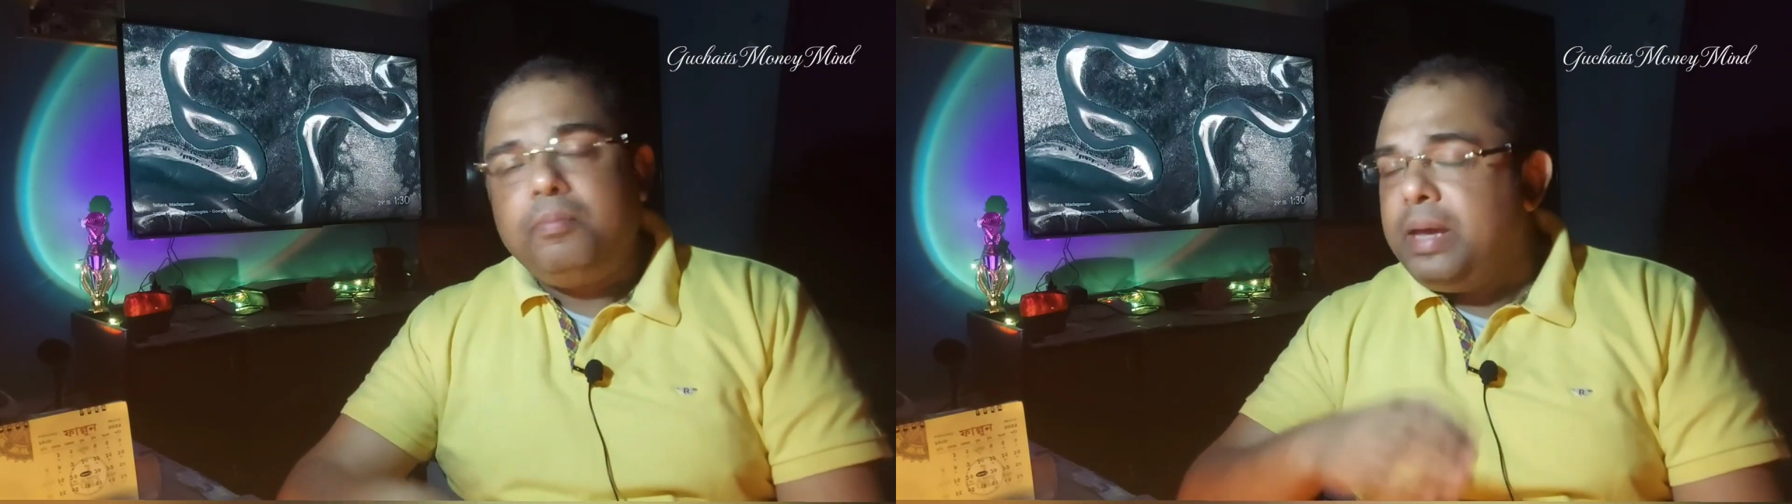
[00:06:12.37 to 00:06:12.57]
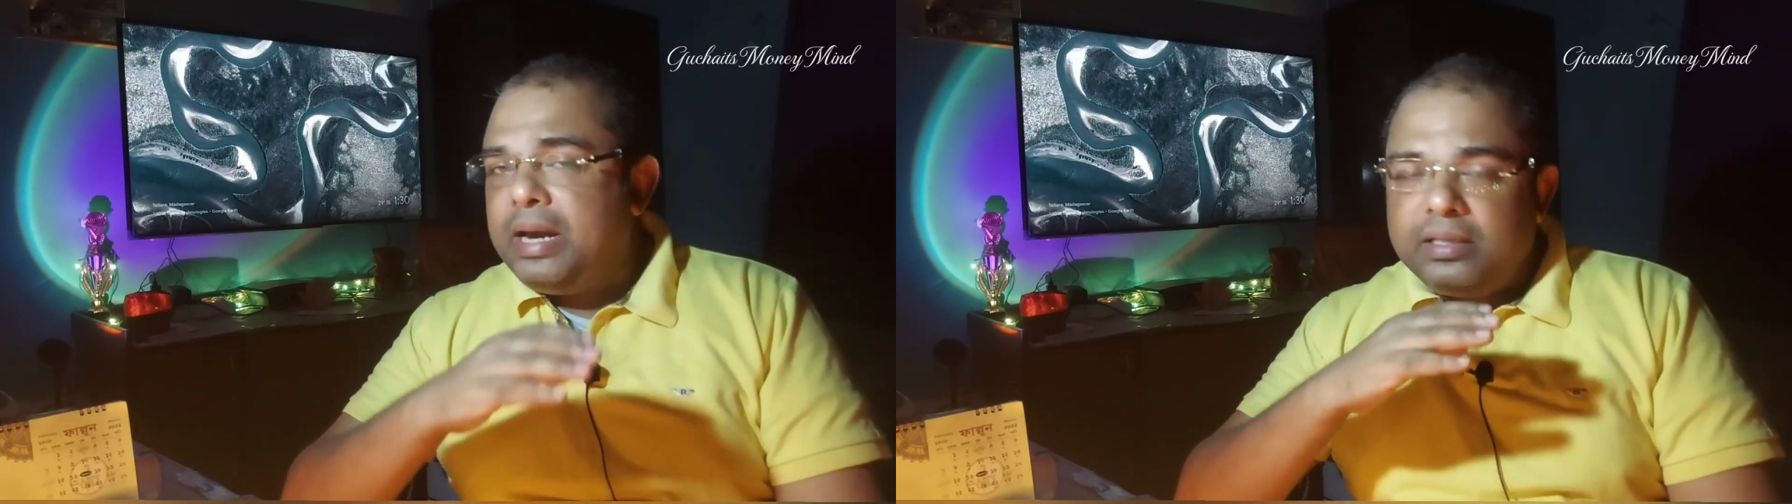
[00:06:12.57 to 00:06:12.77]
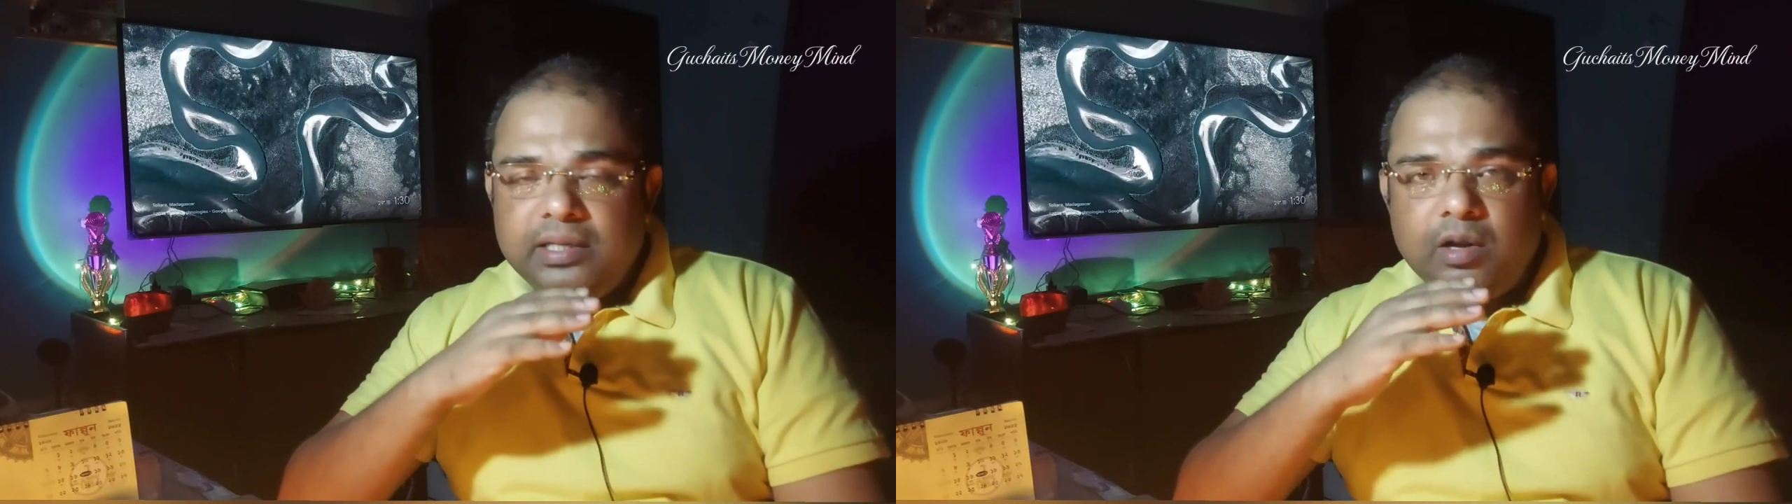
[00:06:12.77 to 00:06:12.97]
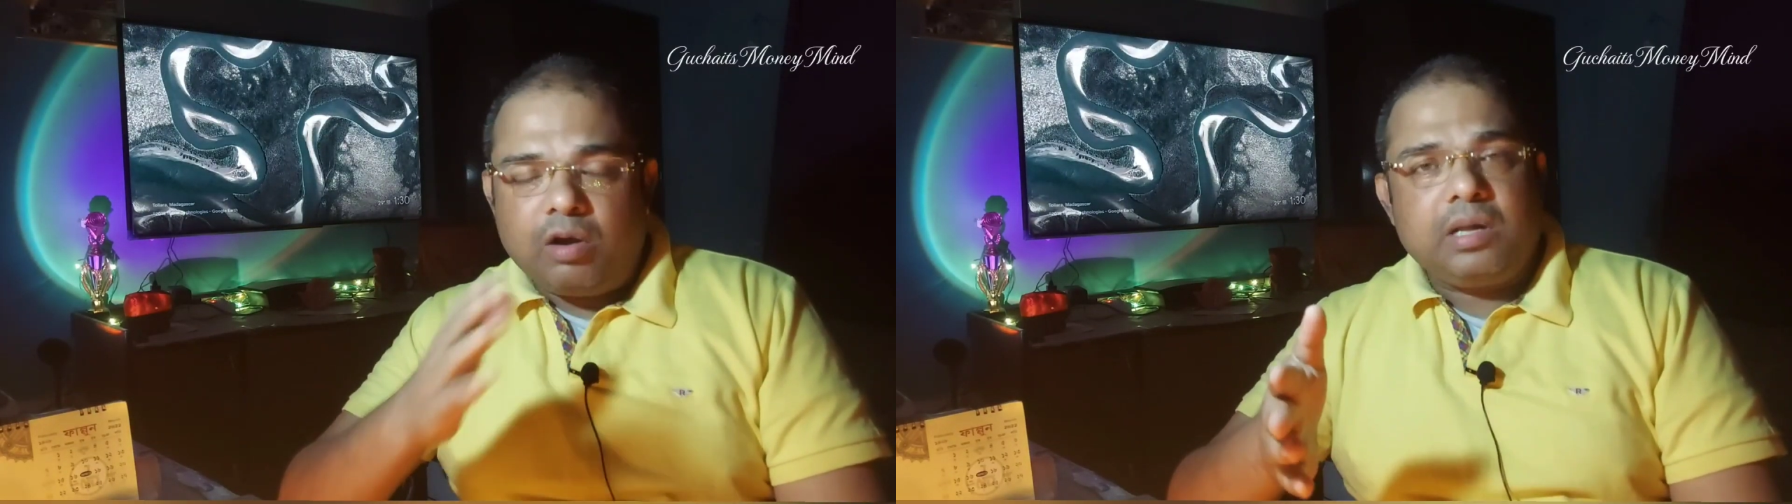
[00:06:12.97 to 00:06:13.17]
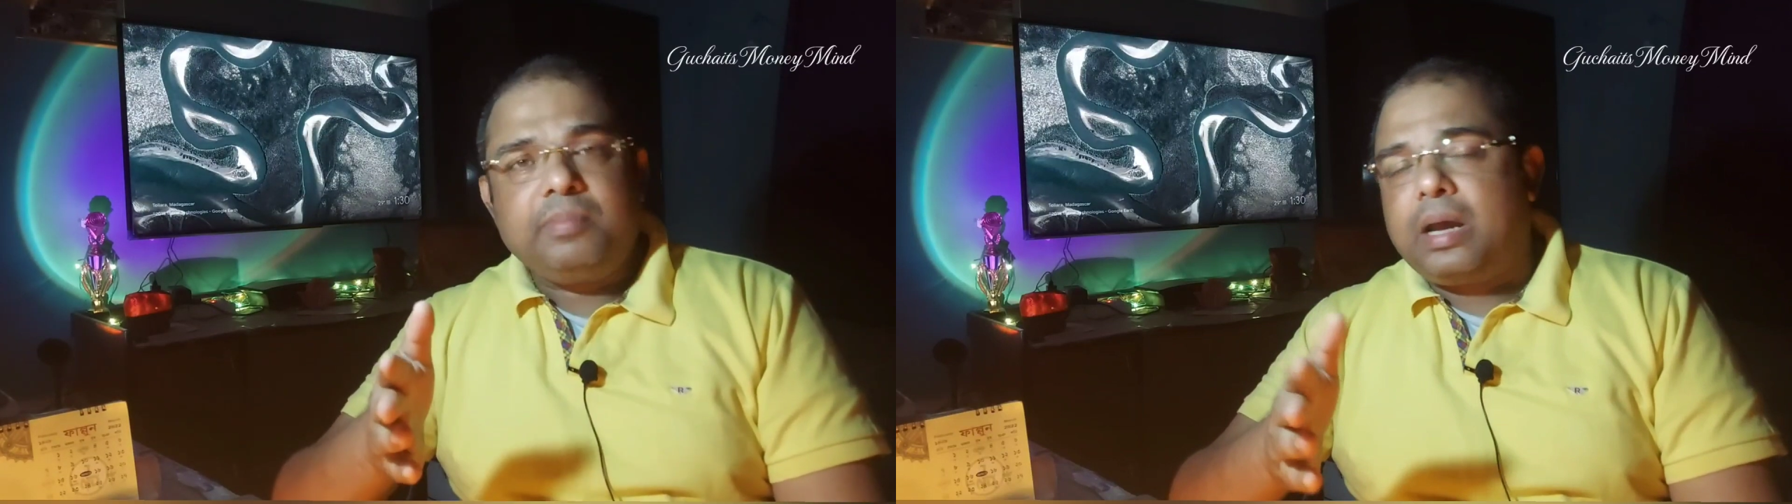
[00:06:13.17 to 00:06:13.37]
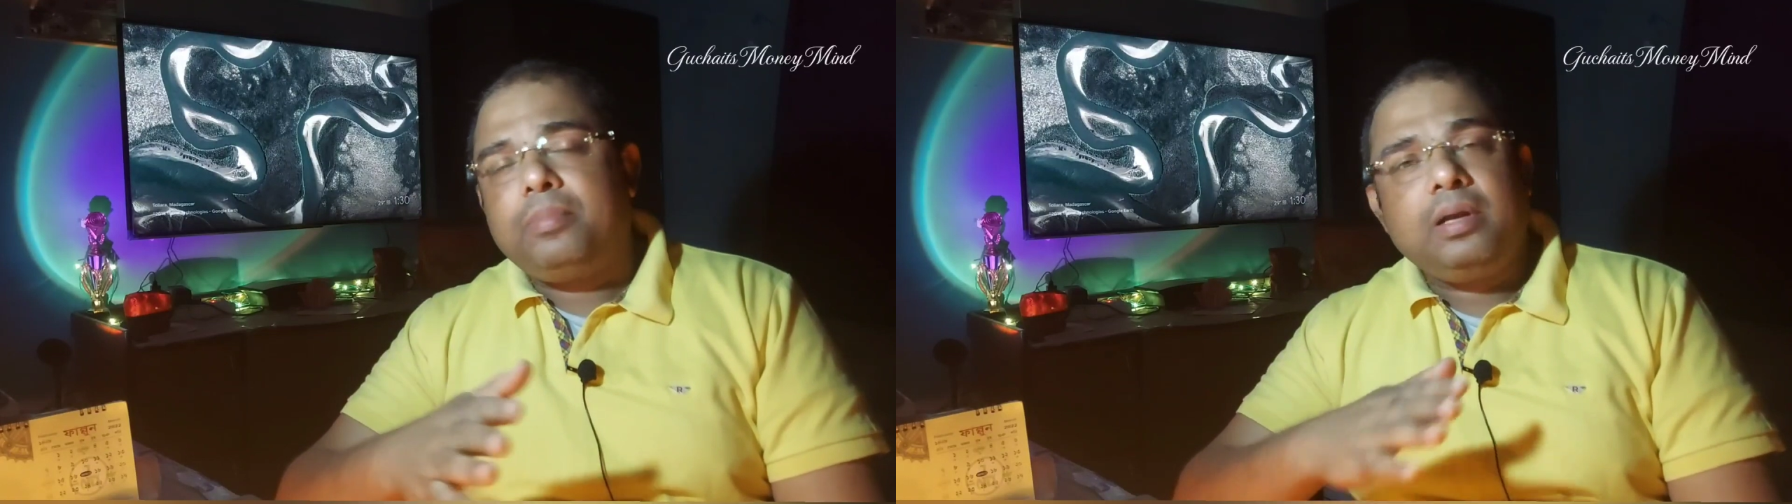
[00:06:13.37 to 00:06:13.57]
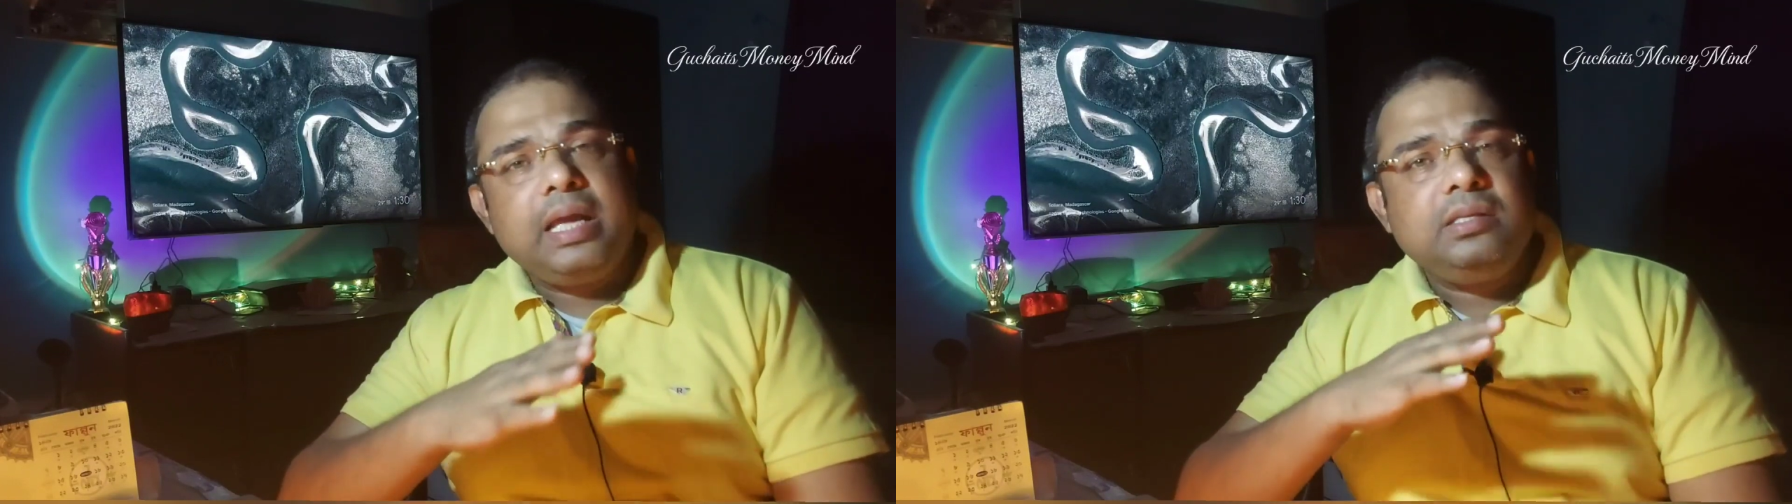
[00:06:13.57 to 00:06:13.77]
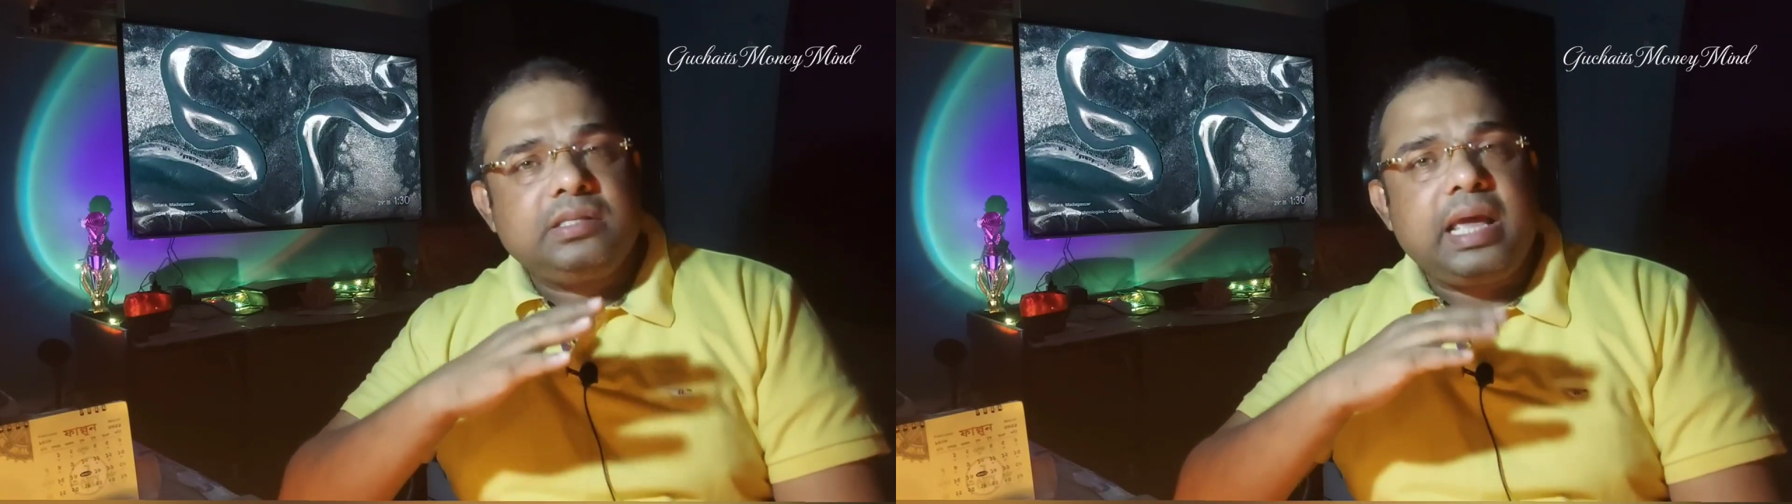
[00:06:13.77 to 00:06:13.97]
be it the long-term capital
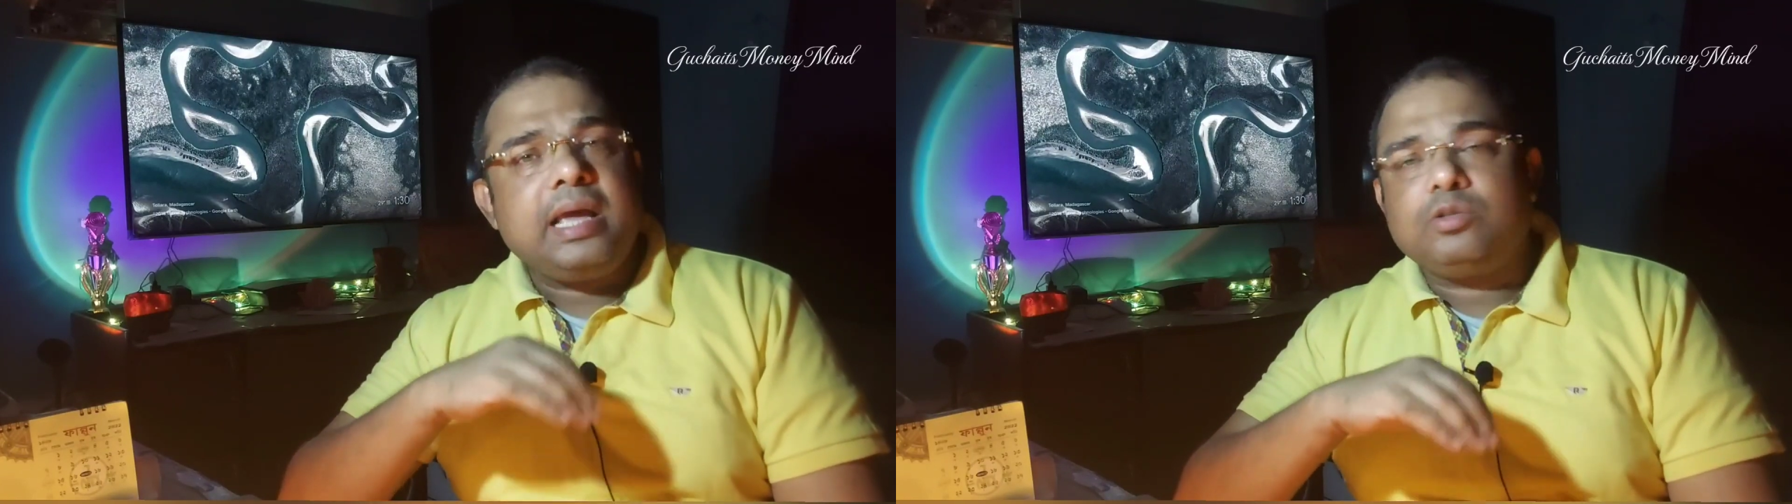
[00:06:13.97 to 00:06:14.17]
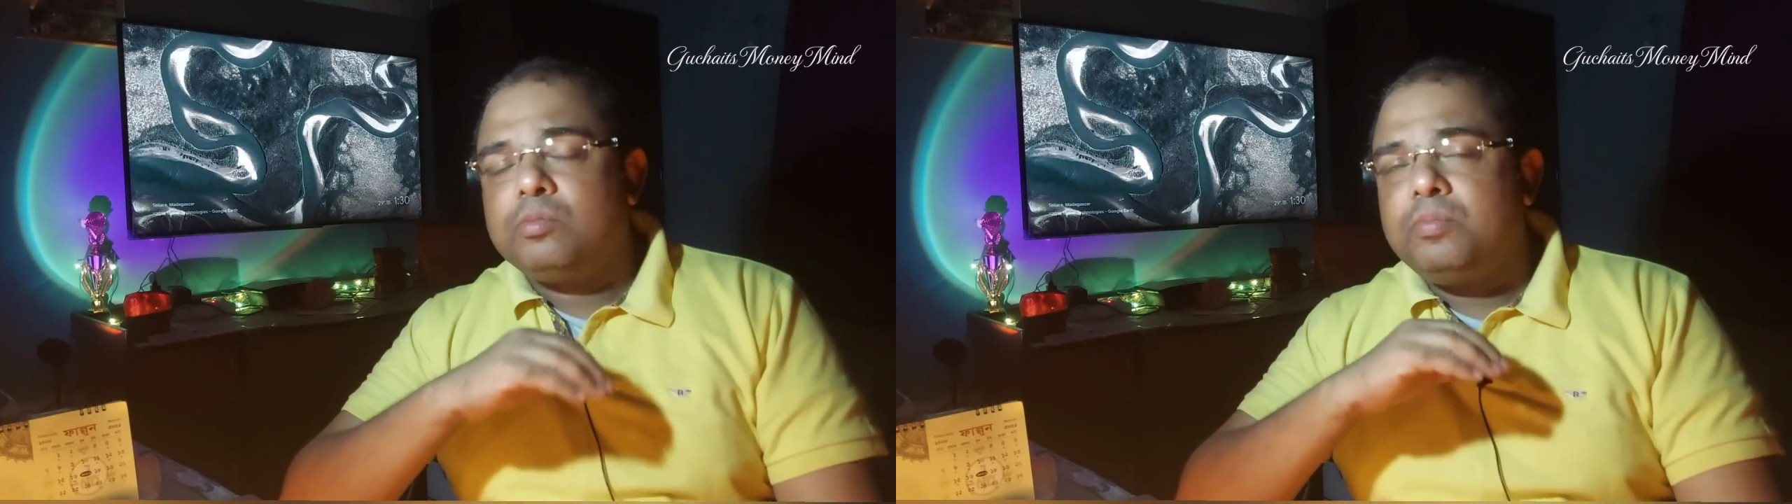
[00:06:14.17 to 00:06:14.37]
gains tax,